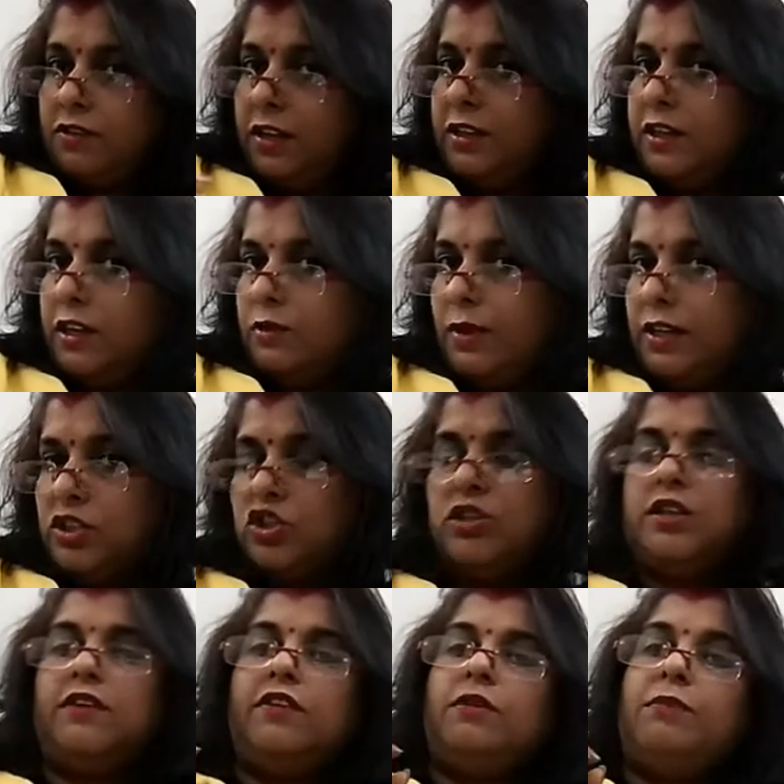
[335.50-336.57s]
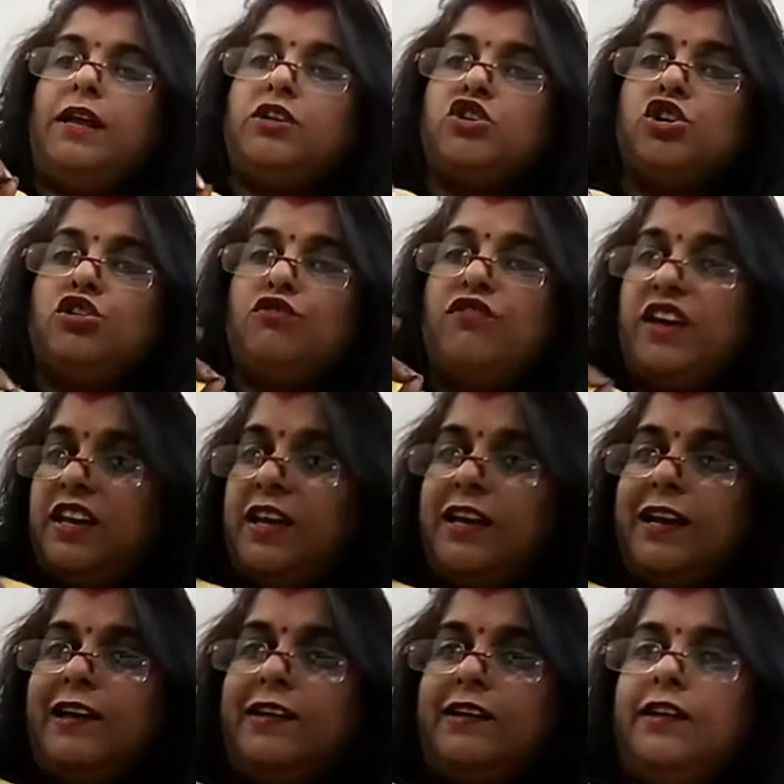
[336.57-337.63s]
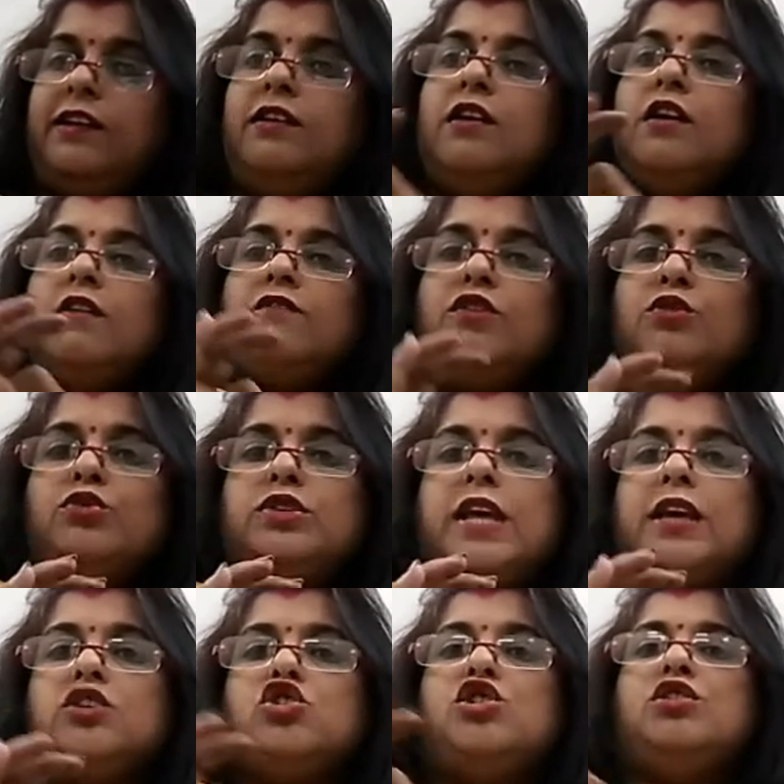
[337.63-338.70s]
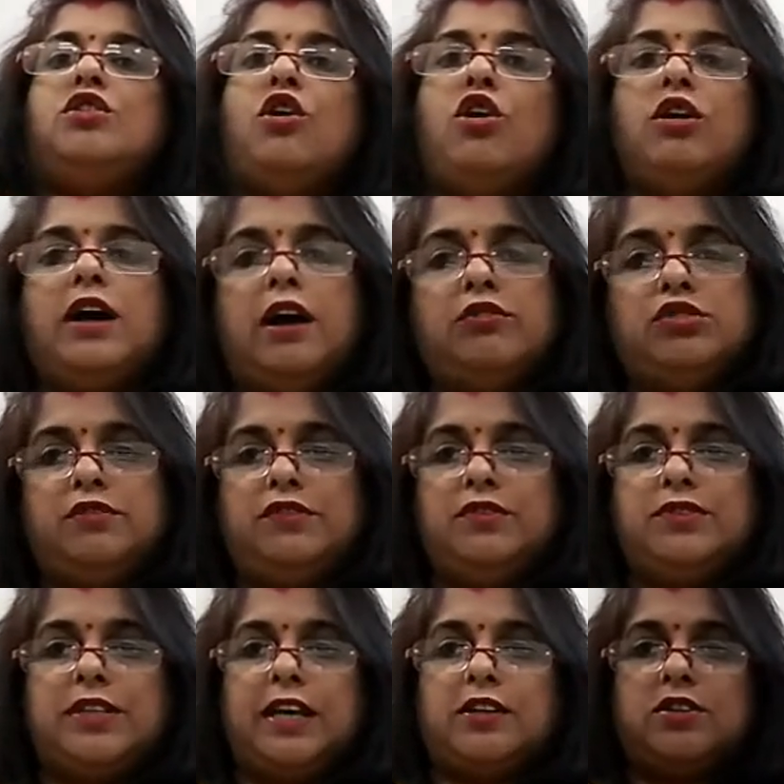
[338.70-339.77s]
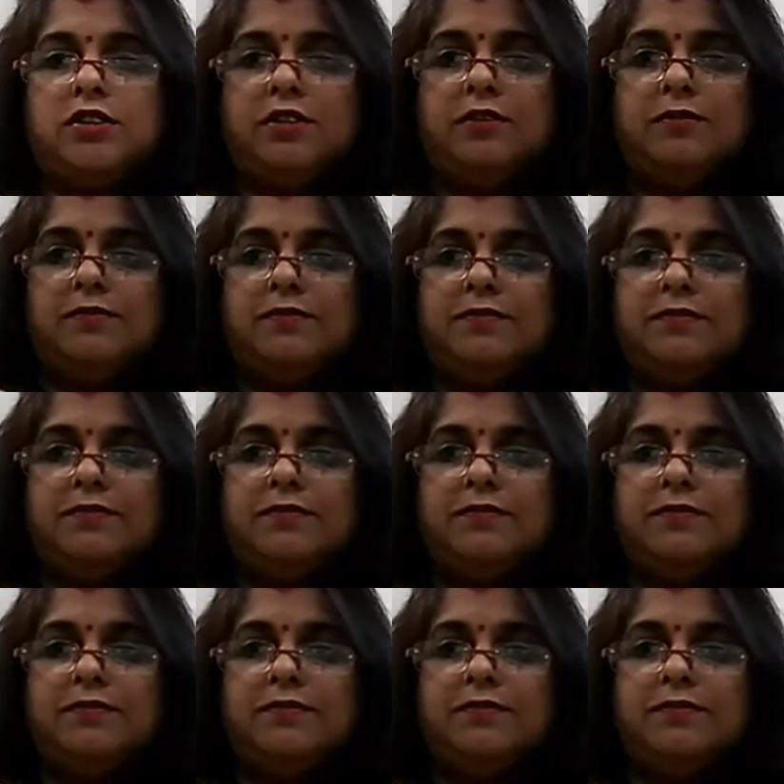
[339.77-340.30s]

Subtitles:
Read the question, they will mention you very clearly, view section or counter view section.